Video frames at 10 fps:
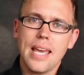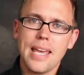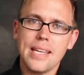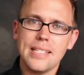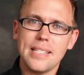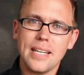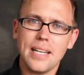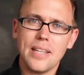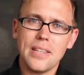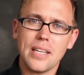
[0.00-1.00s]
And
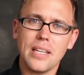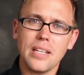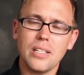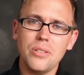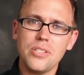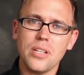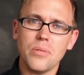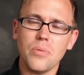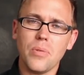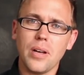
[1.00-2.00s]
the
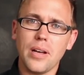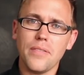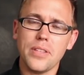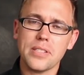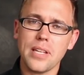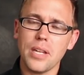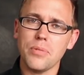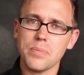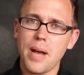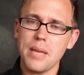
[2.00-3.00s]
conclusion of the
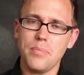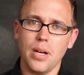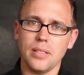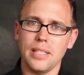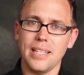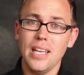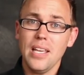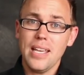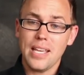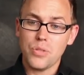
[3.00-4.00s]
study was mind-boggling.
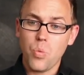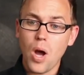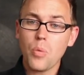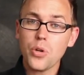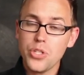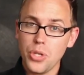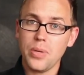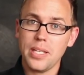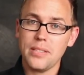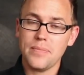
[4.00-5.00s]
Is what we're
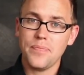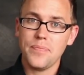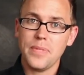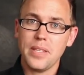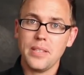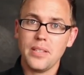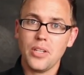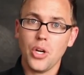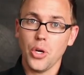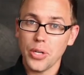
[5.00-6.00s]
doing
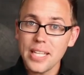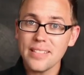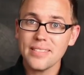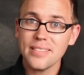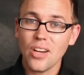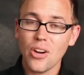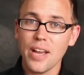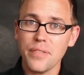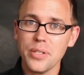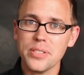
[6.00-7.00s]
hurting our
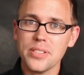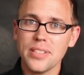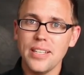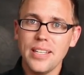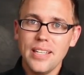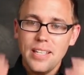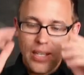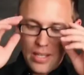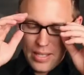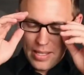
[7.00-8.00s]
efforts?
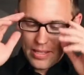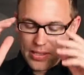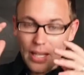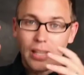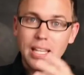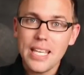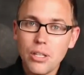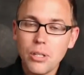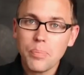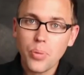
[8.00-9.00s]
Is a
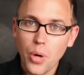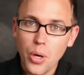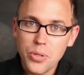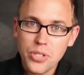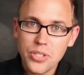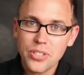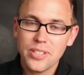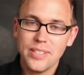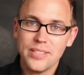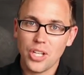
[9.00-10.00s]
legal approach
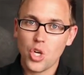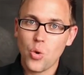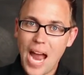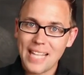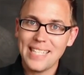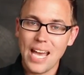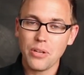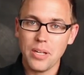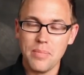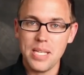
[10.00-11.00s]
to crack
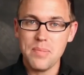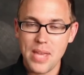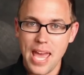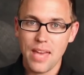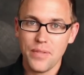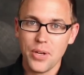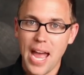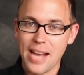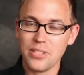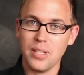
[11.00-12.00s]
down on mean behavior
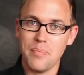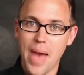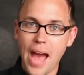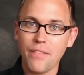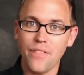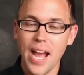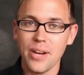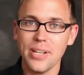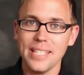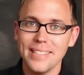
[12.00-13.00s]
actually
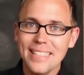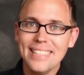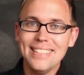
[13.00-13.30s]
backfiring?